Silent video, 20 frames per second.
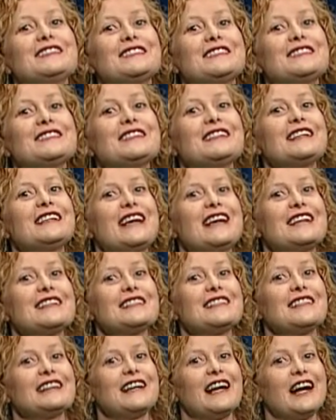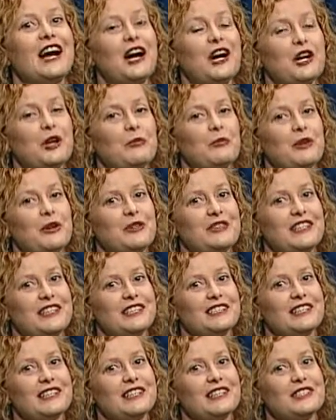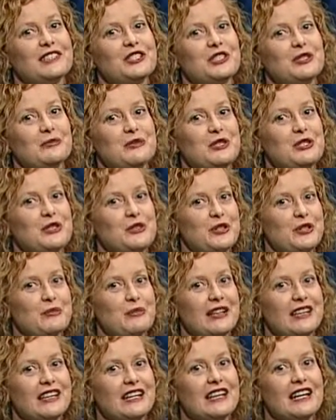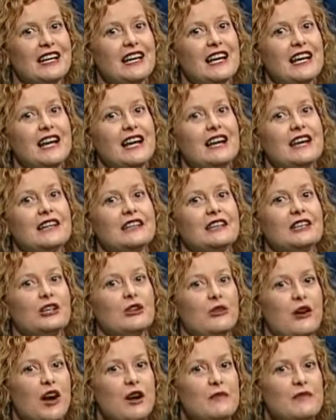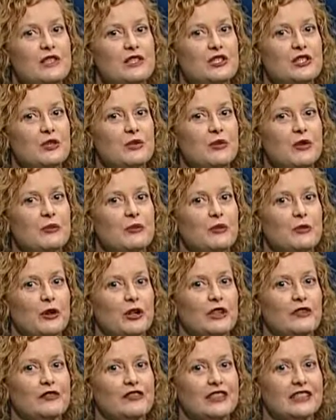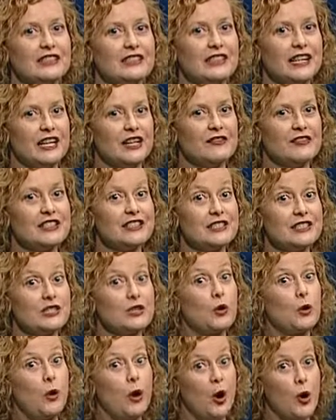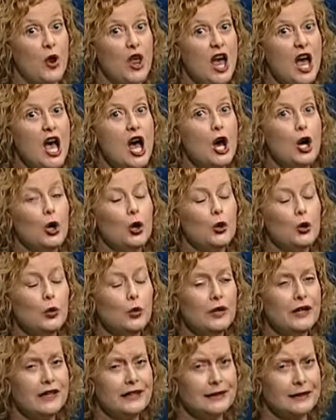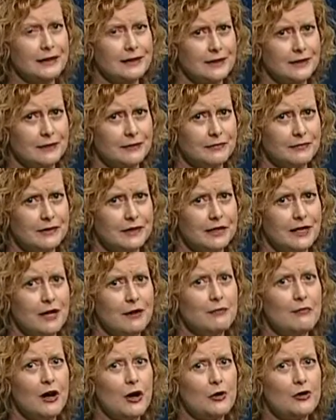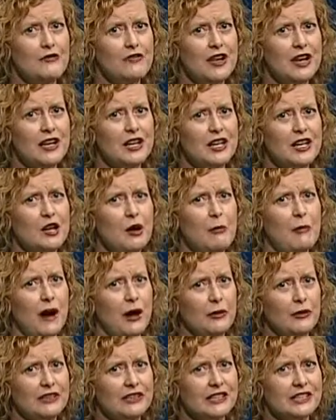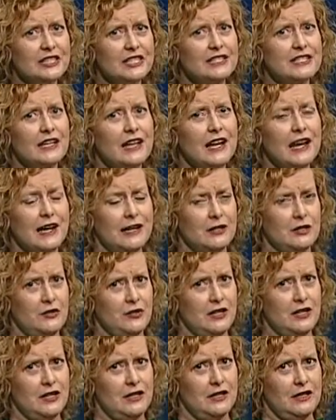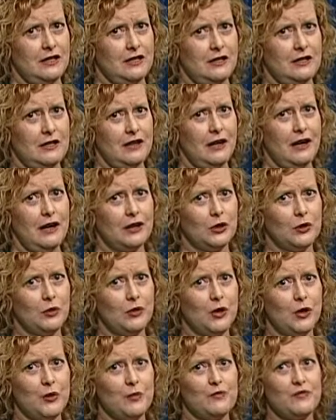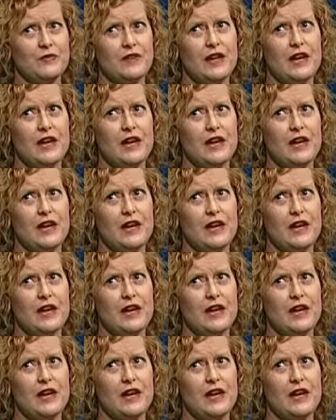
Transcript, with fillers: she's engaged in a hunger protest against her mistreatment. The crime these two women were convicted of is, quote, hooliganism motivated by religious hatred, unquote.